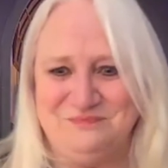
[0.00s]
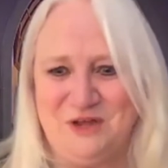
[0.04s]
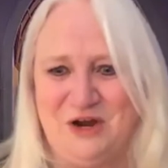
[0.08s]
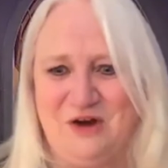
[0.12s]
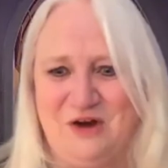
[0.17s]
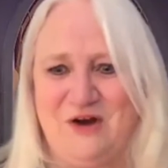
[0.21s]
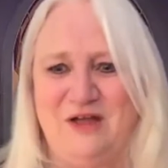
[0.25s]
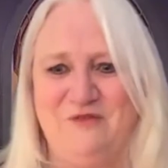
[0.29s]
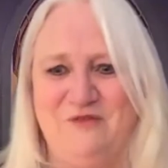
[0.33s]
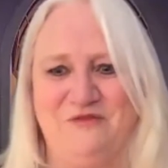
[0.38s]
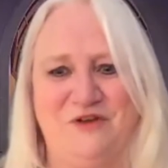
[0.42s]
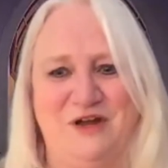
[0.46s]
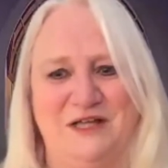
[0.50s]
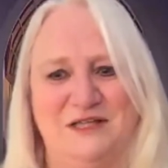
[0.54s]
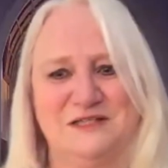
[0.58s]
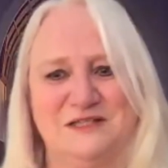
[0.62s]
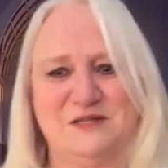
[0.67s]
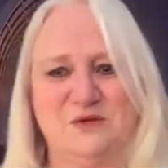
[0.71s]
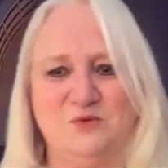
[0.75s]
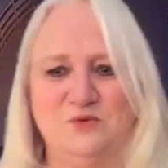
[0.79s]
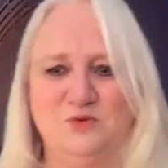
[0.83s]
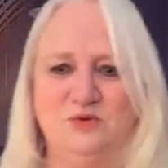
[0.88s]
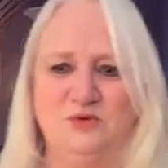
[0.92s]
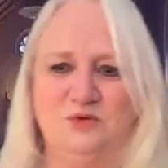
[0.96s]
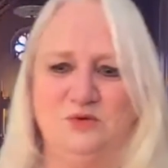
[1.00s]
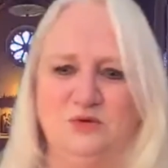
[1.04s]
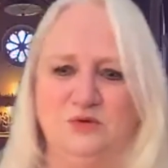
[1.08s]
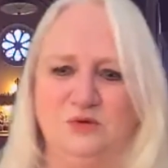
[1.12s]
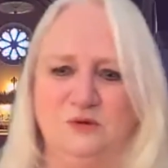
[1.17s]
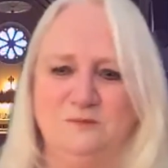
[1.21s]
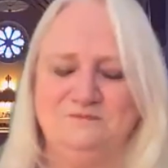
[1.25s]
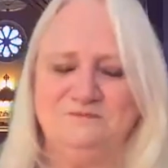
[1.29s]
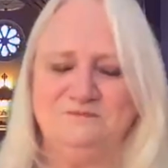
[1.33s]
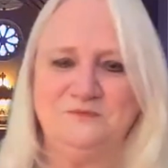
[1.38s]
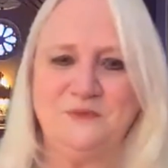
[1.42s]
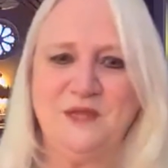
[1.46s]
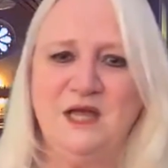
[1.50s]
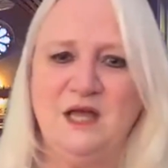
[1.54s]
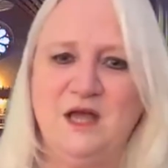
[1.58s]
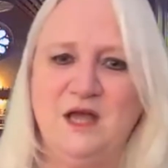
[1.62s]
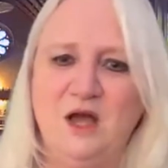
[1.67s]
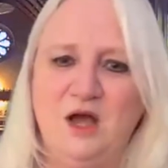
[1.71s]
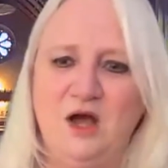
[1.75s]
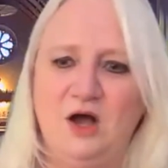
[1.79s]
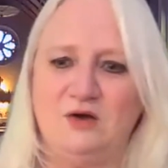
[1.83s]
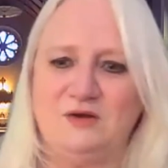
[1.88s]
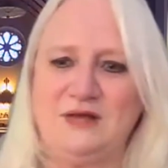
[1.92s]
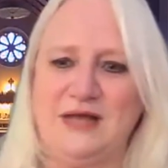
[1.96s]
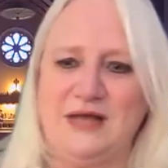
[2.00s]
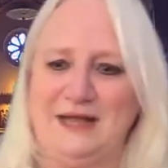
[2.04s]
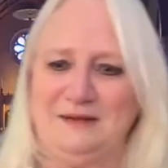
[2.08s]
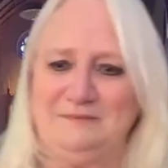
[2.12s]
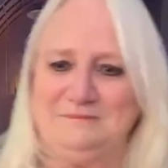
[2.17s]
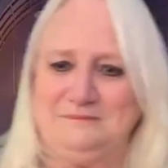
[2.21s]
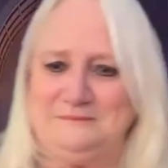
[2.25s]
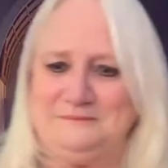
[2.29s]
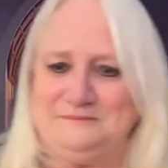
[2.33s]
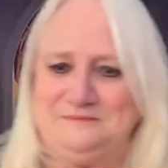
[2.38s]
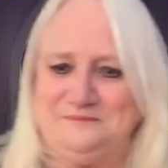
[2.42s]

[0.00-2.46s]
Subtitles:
All right, friends. Woo! Okay.